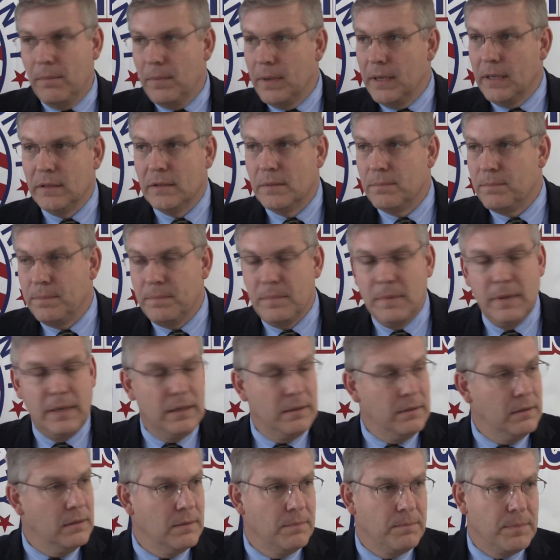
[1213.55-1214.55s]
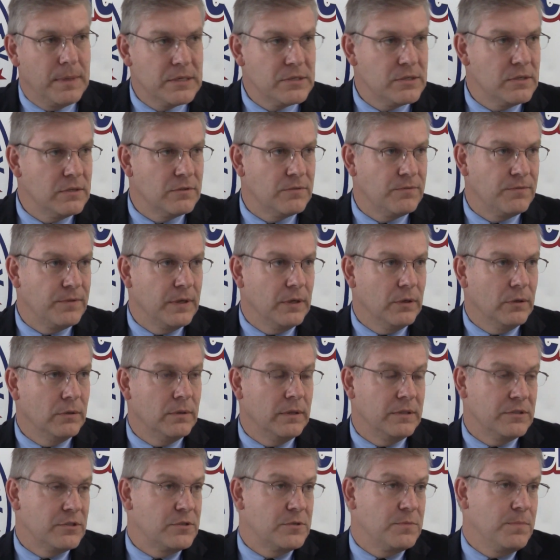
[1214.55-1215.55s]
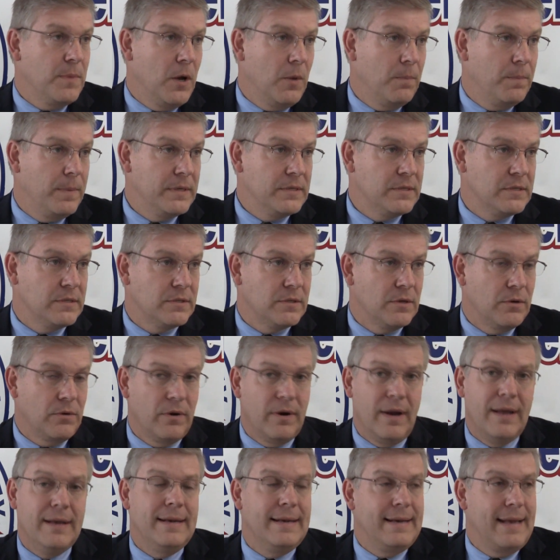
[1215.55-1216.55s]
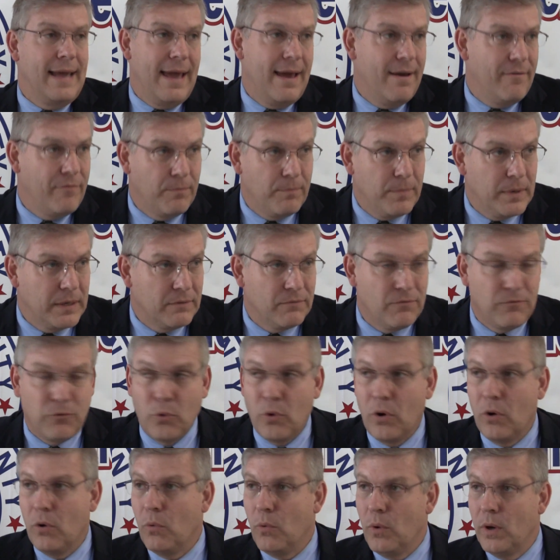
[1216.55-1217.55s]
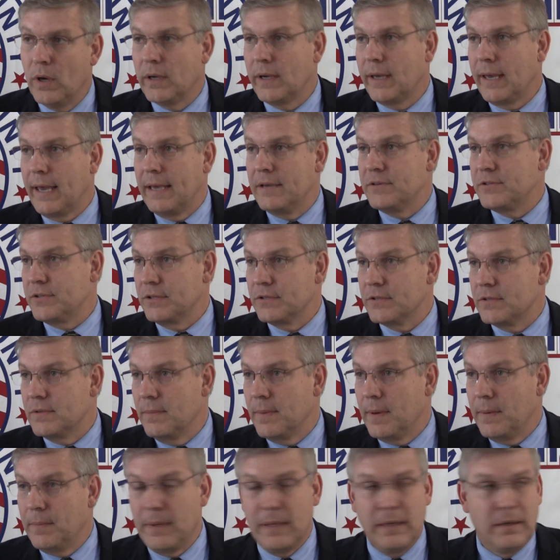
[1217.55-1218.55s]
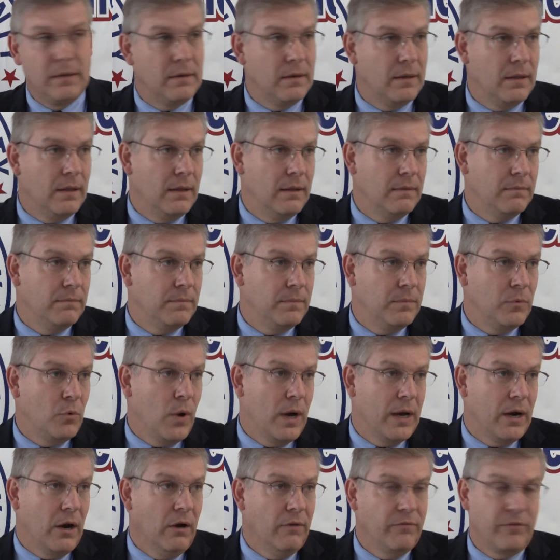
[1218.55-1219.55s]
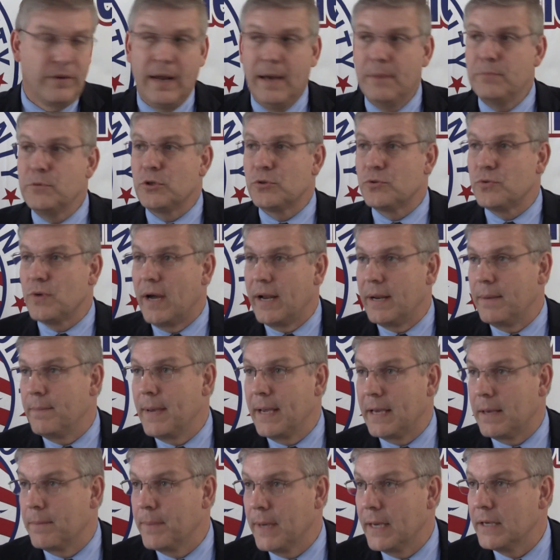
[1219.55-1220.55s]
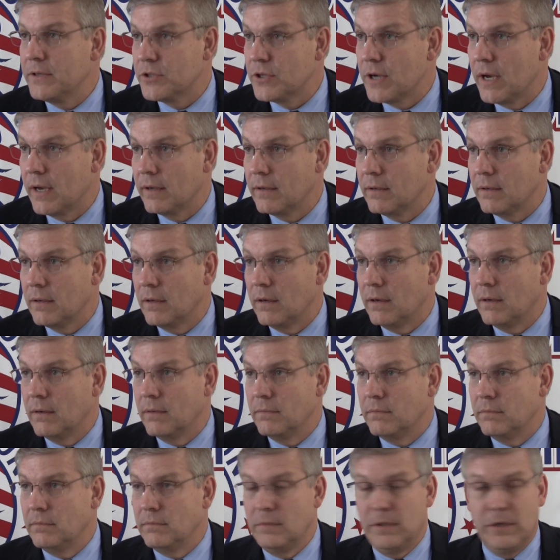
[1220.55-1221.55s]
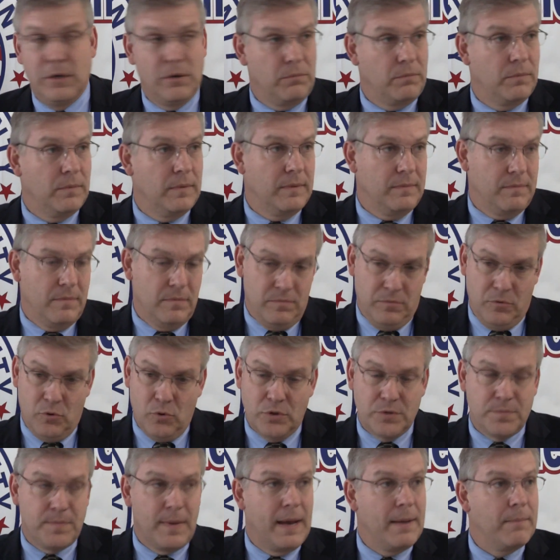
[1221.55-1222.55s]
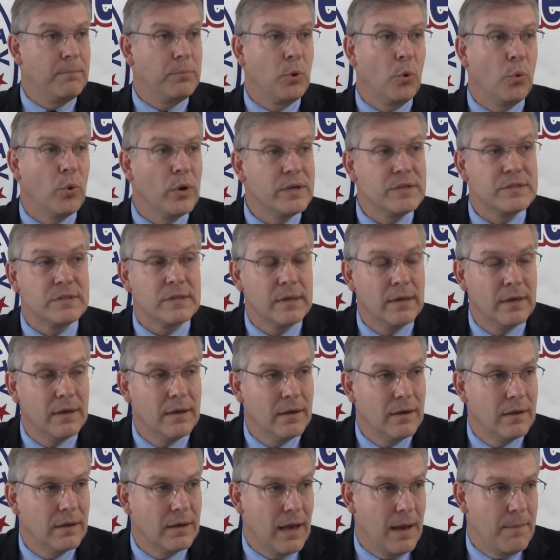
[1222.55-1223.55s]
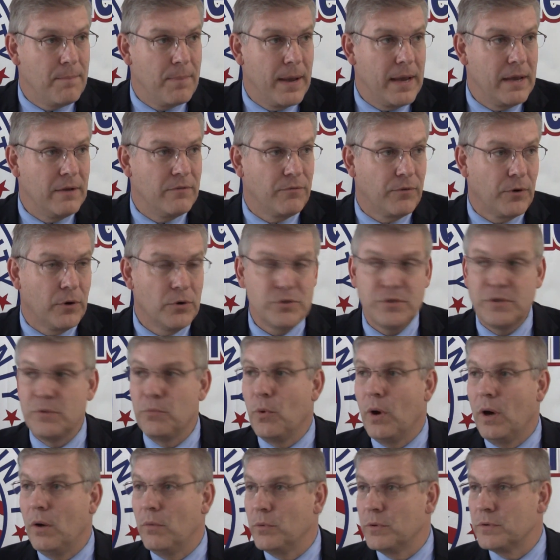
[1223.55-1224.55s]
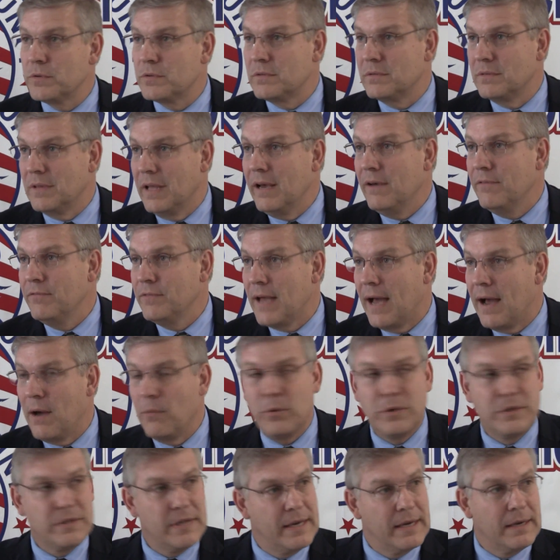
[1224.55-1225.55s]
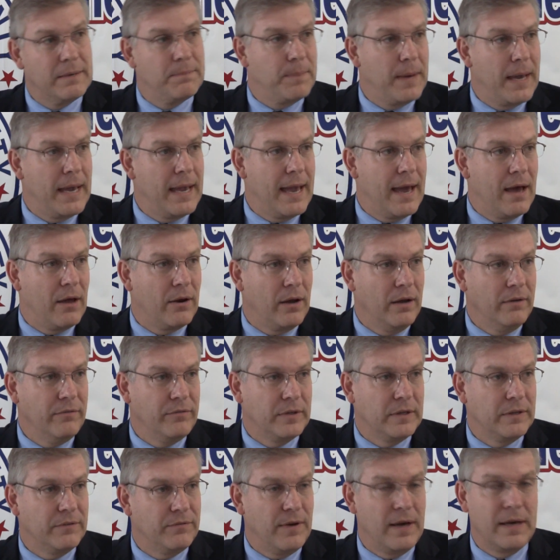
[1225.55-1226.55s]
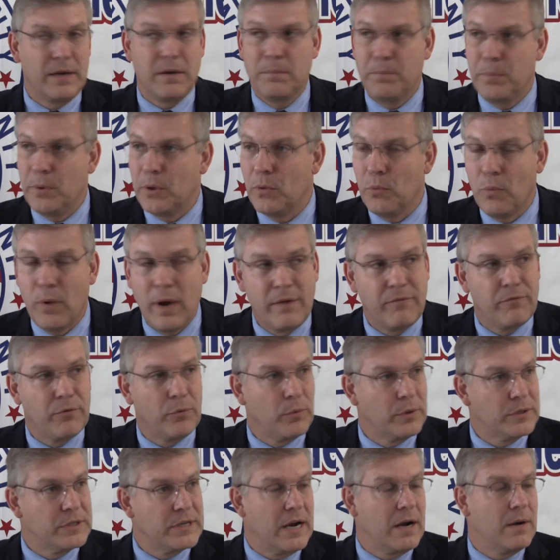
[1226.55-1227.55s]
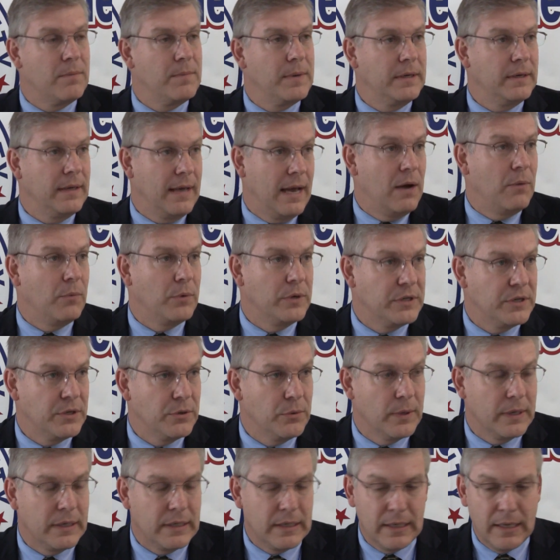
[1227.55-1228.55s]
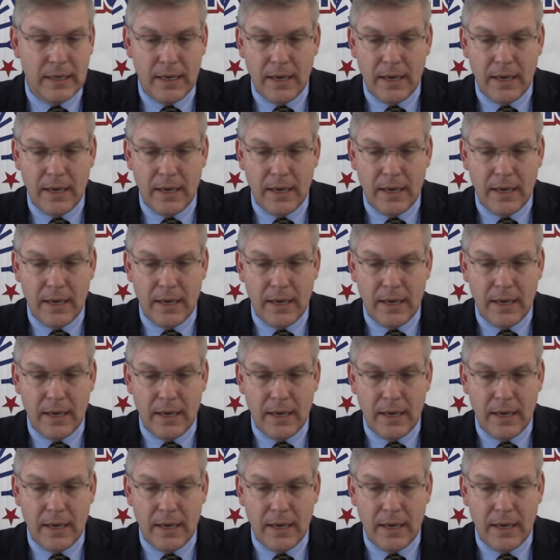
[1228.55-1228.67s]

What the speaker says: In the business field, as a small business owner, I didn't have a big 401k system. I mean, quite often I'm just trying to make a paycheck. Of course, my employees got paid first, and what was left I would take pay out of, and if I could put away for retirement, I would do it.